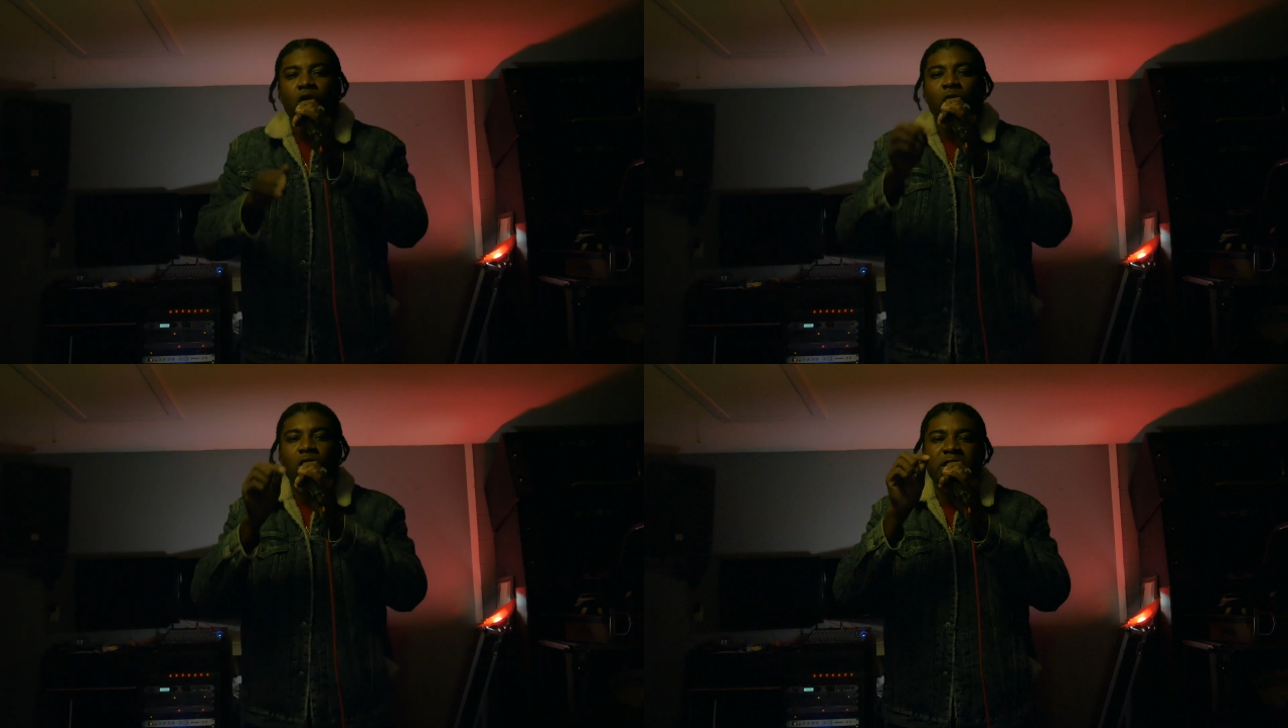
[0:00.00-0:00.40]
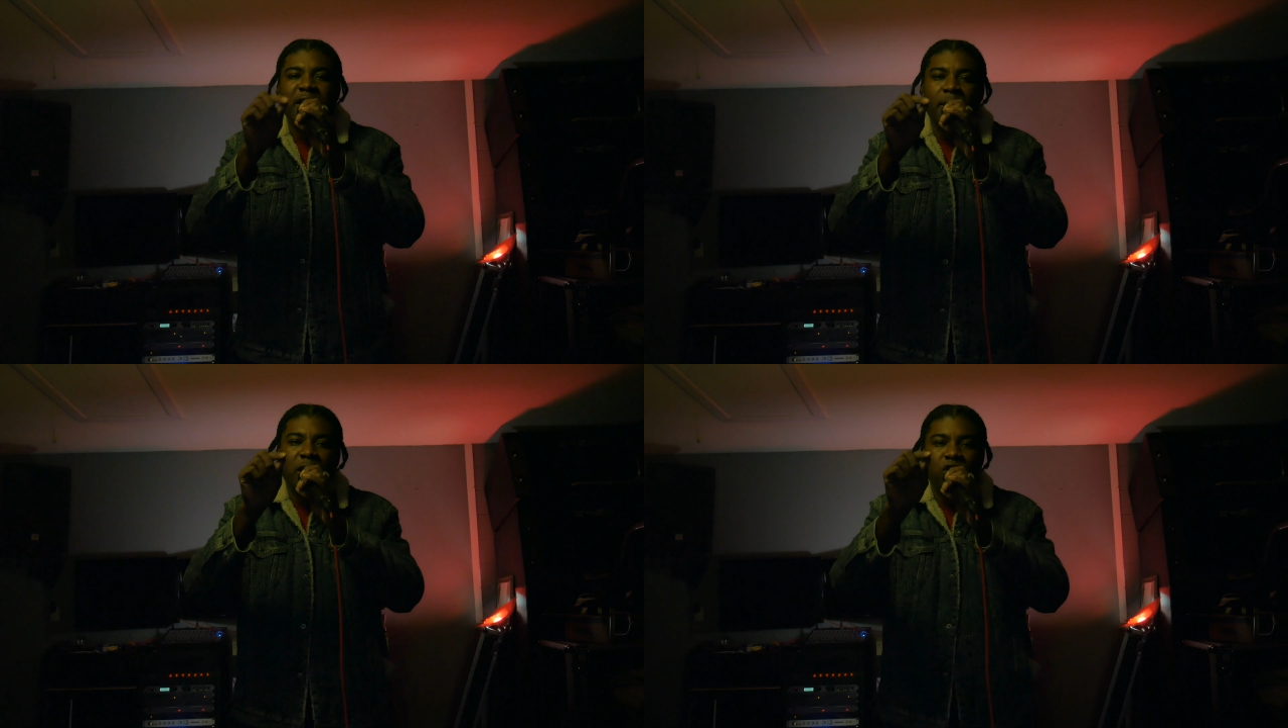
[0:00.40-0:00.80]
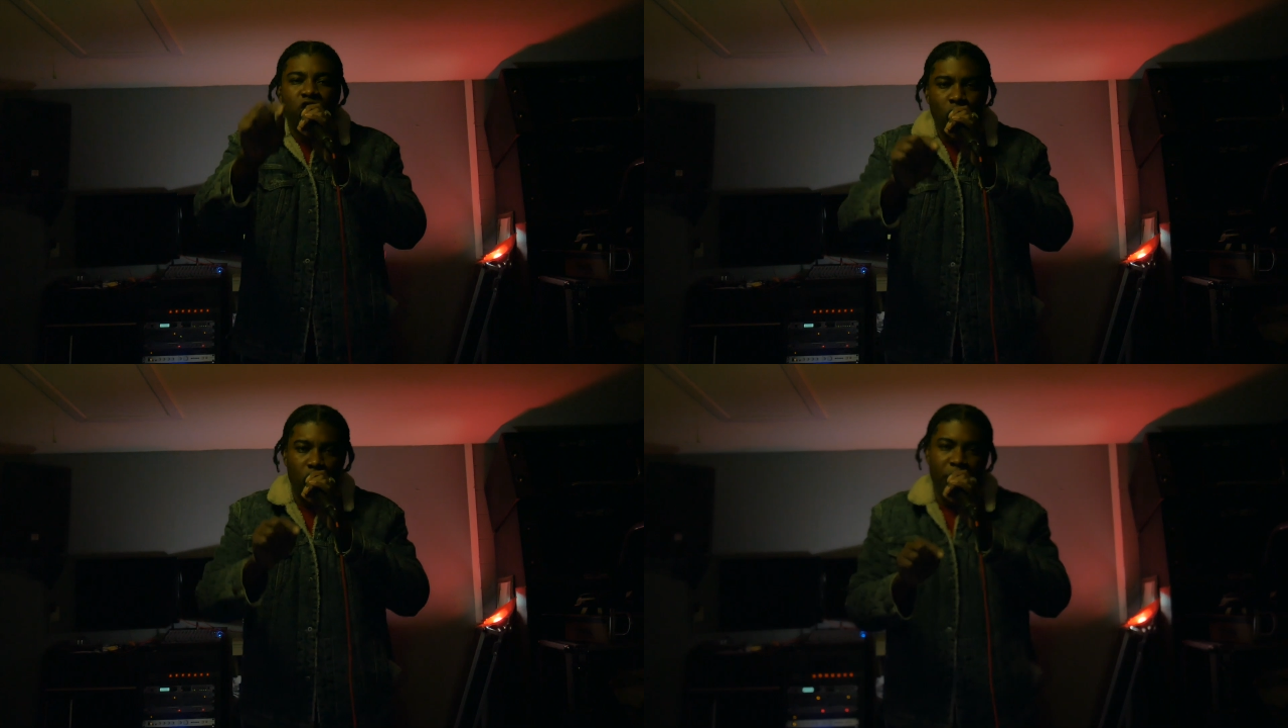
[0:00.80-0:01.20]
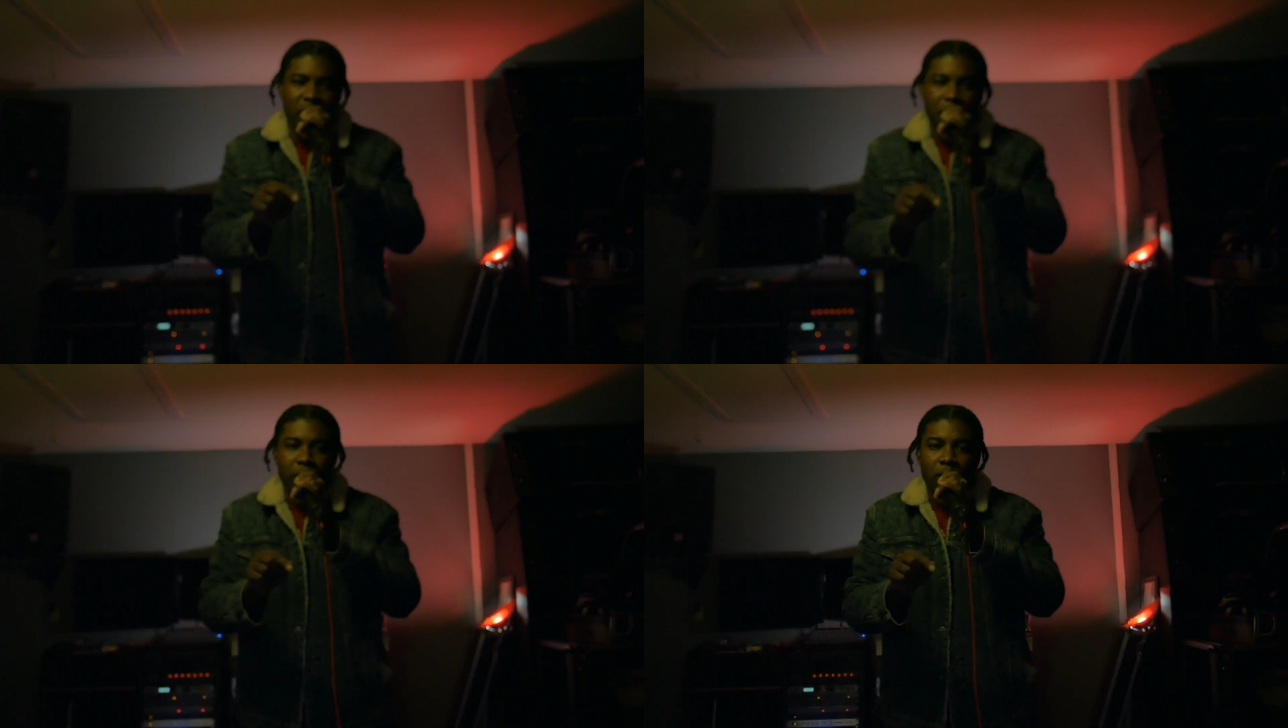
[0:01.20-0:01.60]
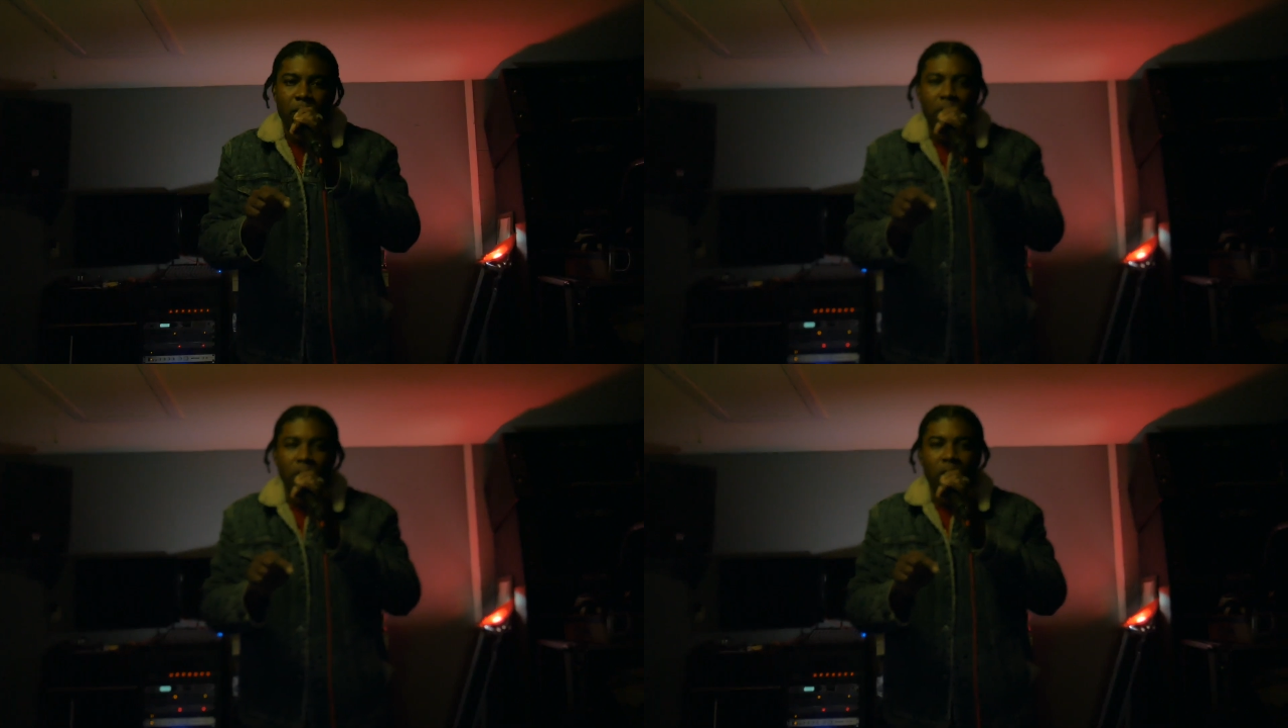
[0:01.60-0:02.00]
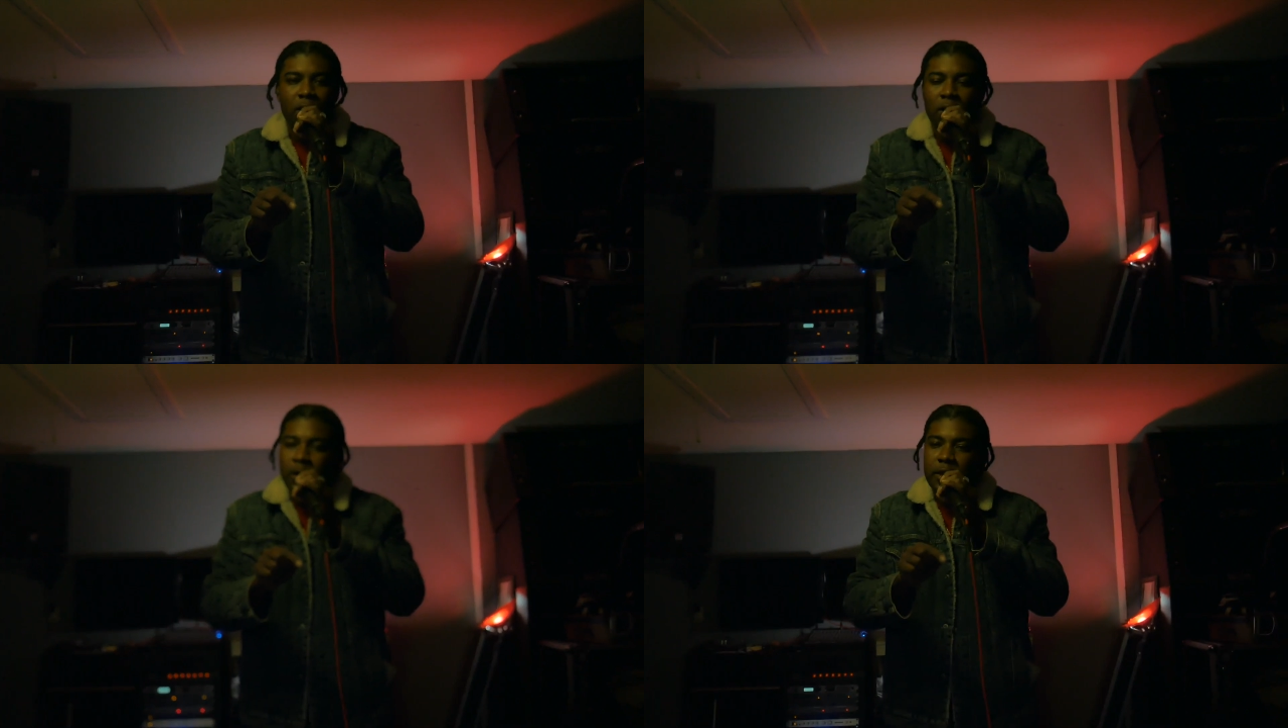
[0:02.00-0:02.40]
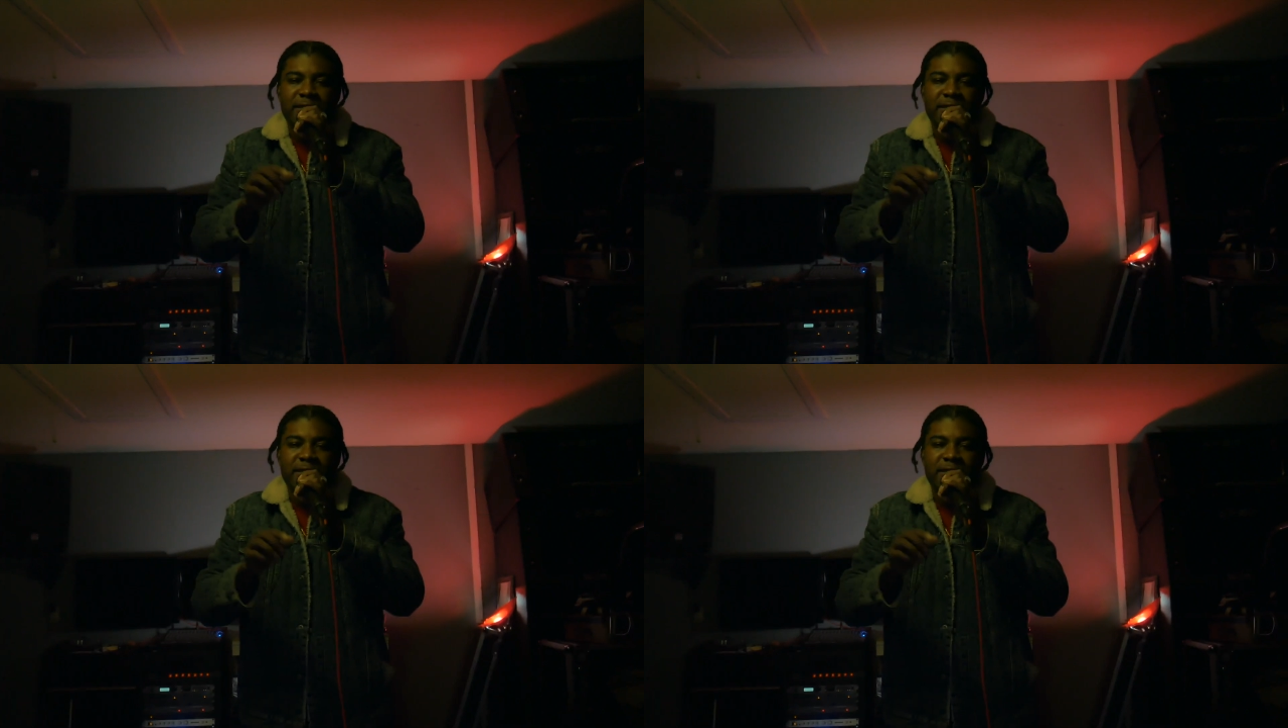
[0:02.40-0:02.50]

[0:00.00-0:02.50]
When you tell me the truth, people. The